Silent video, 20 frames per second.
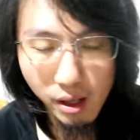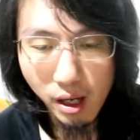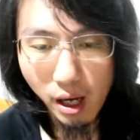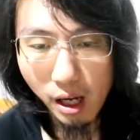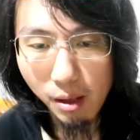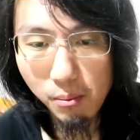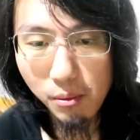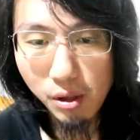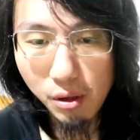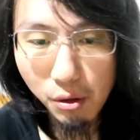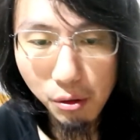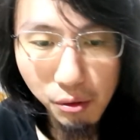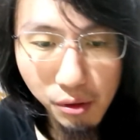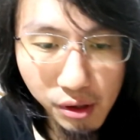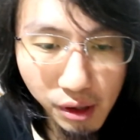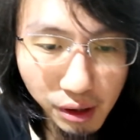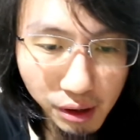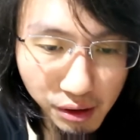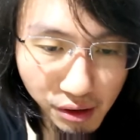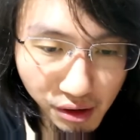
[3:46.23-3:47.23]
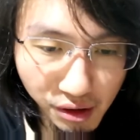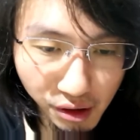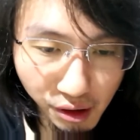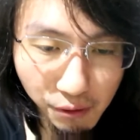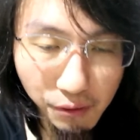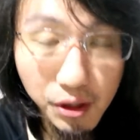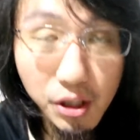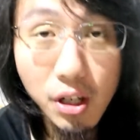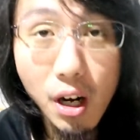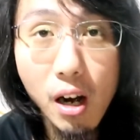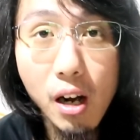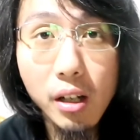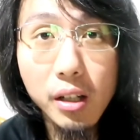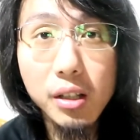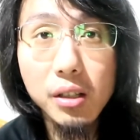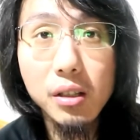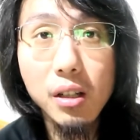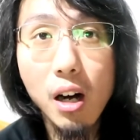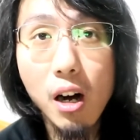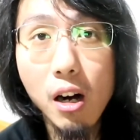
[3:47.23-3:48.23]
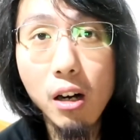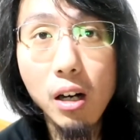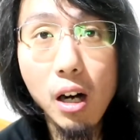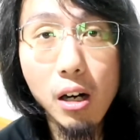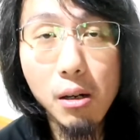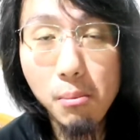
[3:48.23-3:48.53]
I'm using Surfshark on,